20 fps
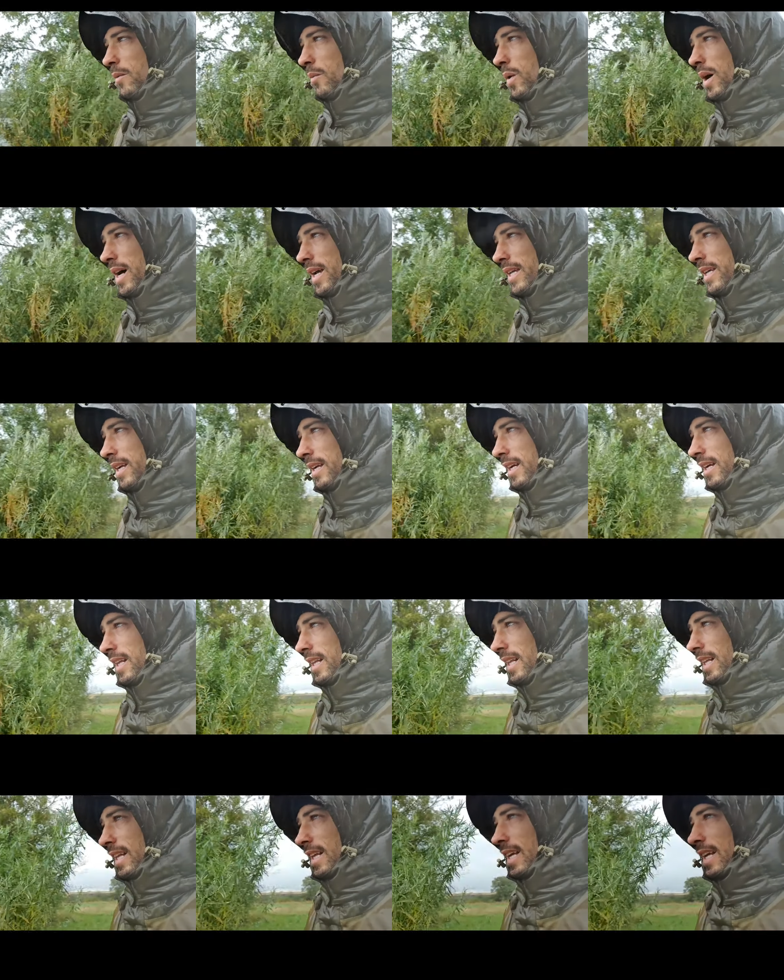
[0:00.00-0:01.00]
away.
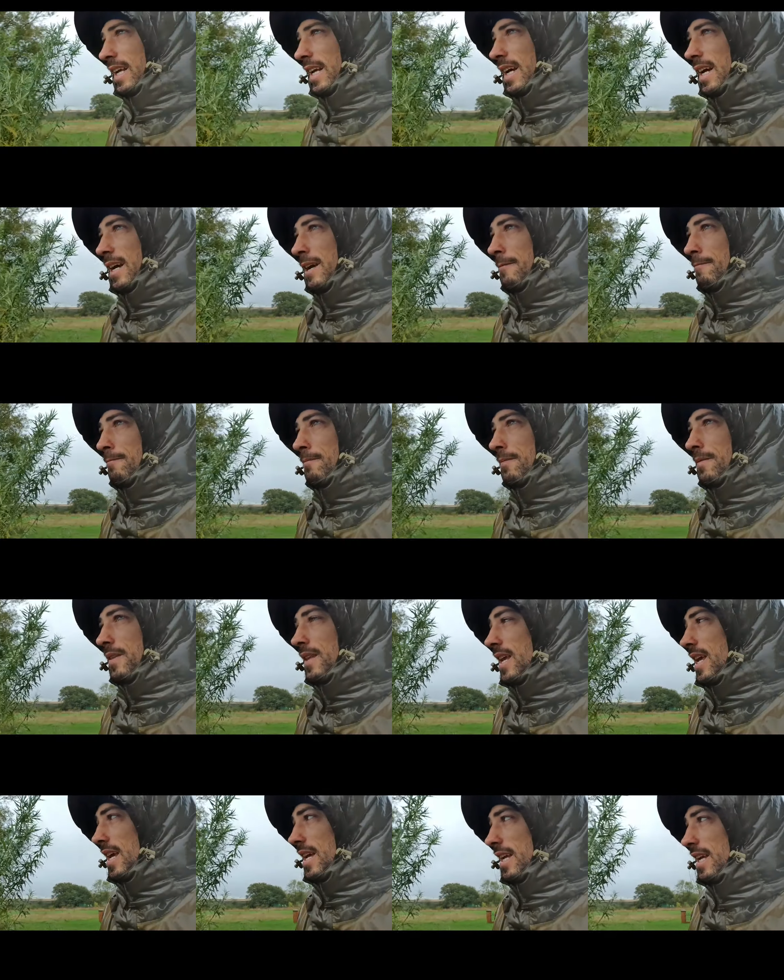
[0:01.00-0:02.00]
Um,
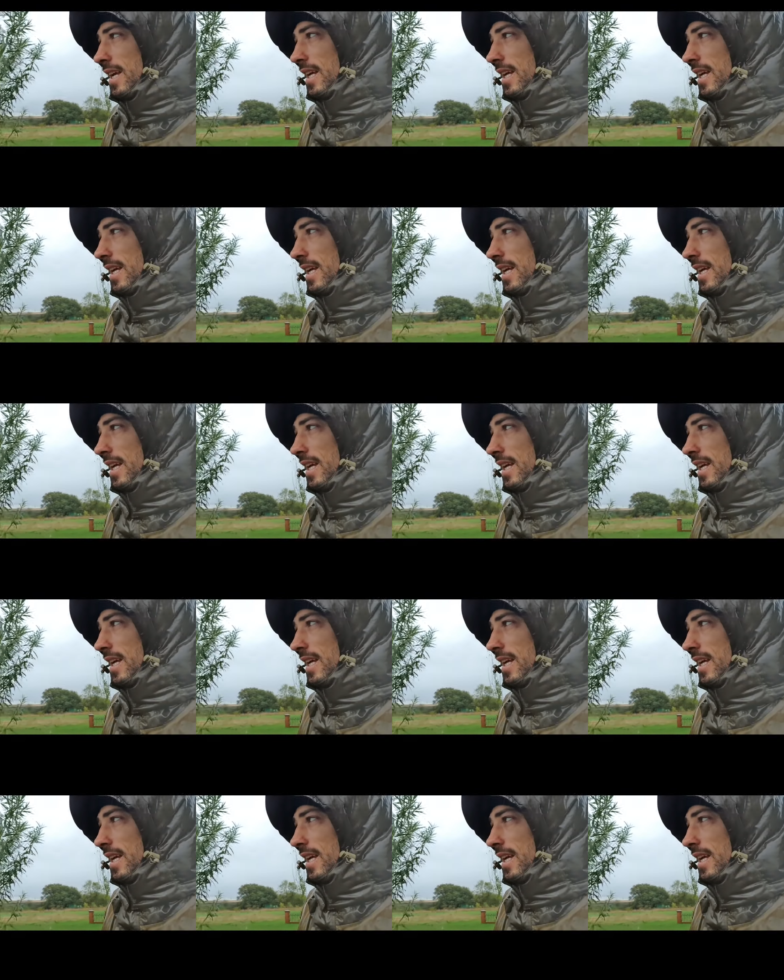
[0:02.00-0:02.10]
yeah,